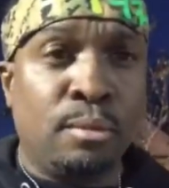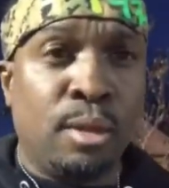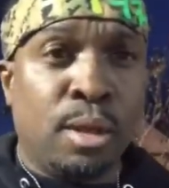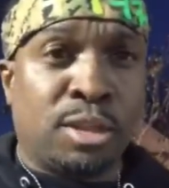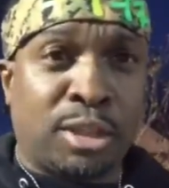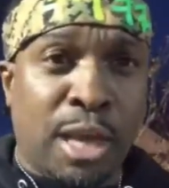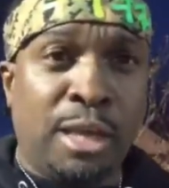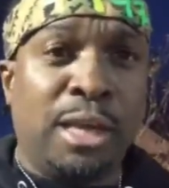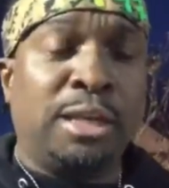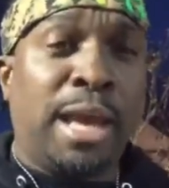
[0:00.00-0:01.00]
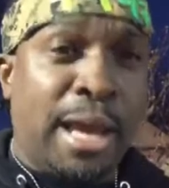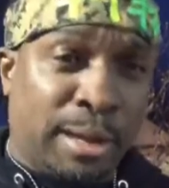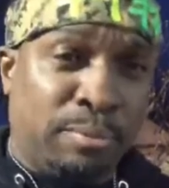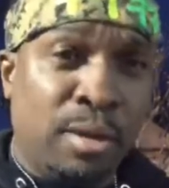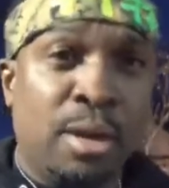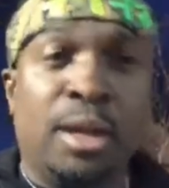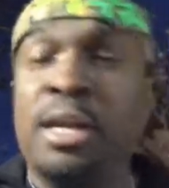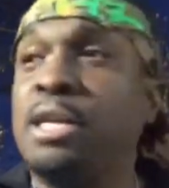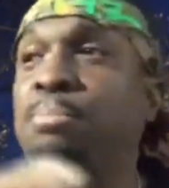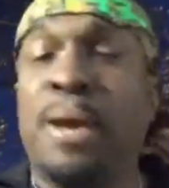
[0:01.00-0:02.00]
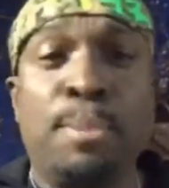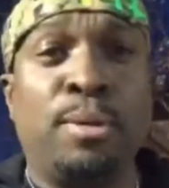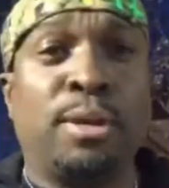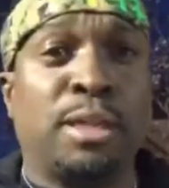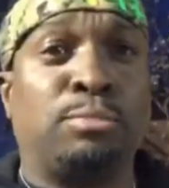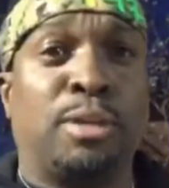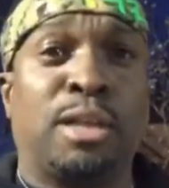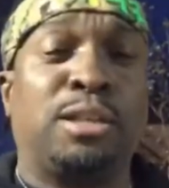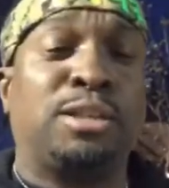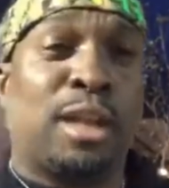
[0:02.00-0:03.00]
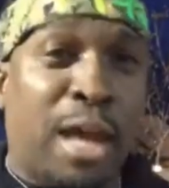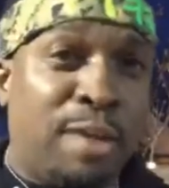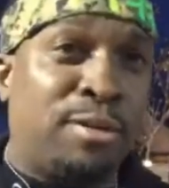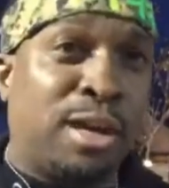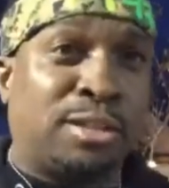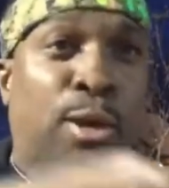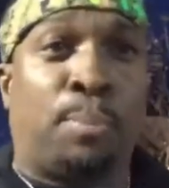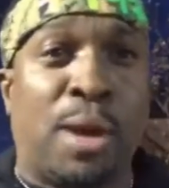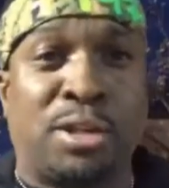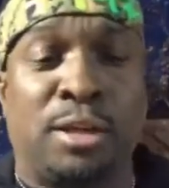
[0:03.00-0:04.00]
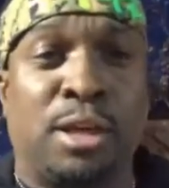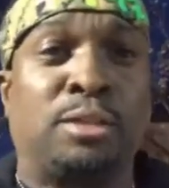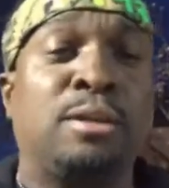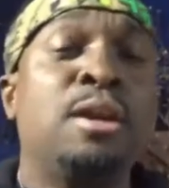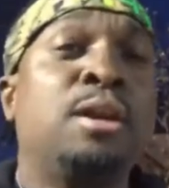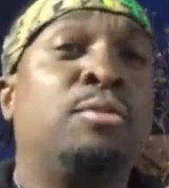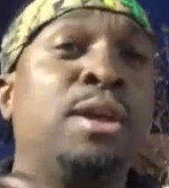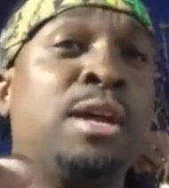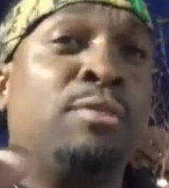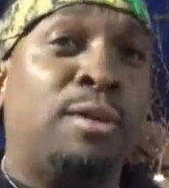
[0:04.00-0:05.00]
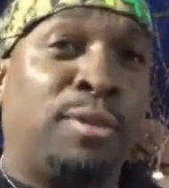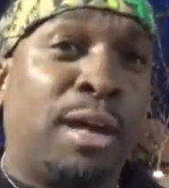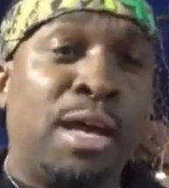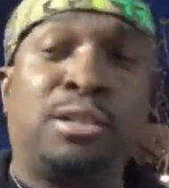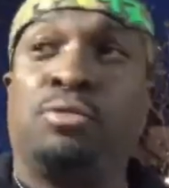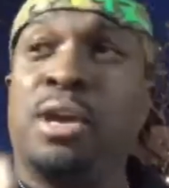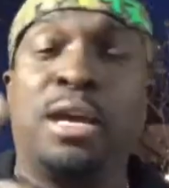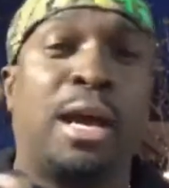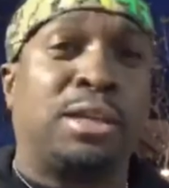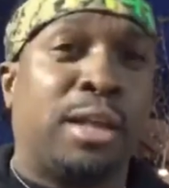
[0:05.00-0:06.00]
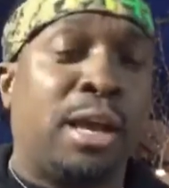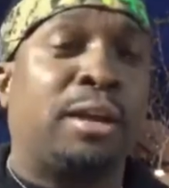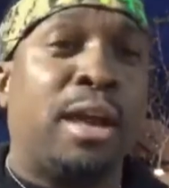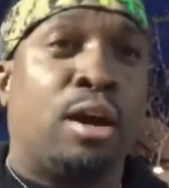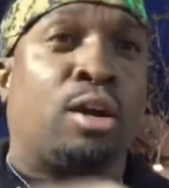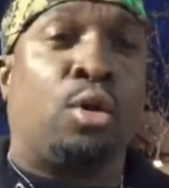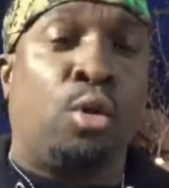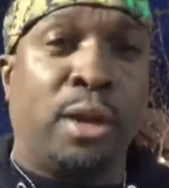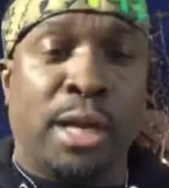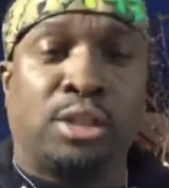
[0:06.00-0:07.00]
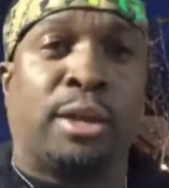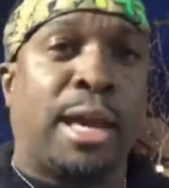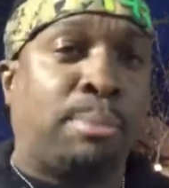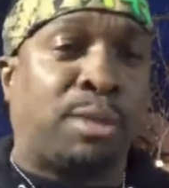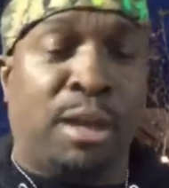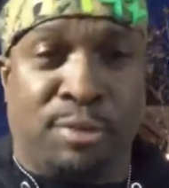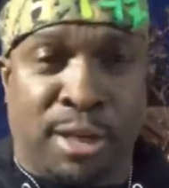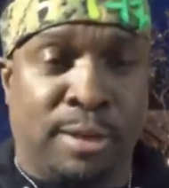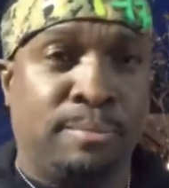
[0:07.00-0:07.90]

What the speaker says: Selling debt. And these people that's enslaving us and oppressing us, read Revelation, read Isaiah, they are going into captivity.